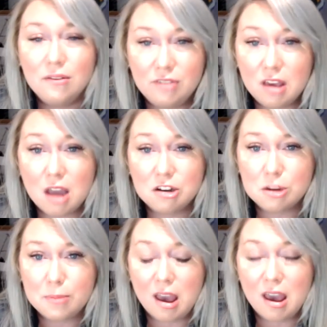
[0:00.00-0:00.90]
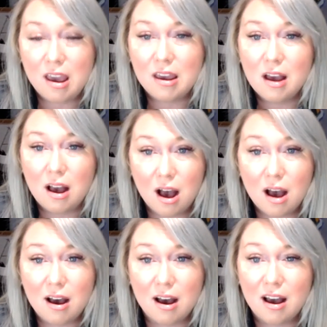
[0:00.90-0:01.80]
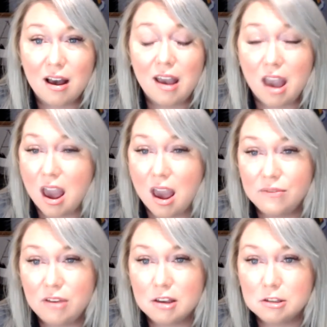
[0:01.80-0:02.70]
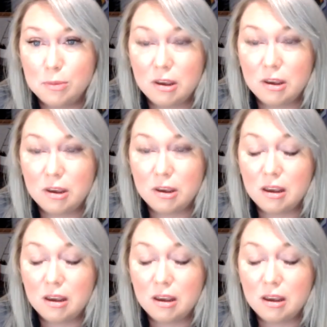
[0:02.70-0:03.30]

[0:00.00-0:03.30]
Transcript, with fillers: VHMA, AHA, AAVSB,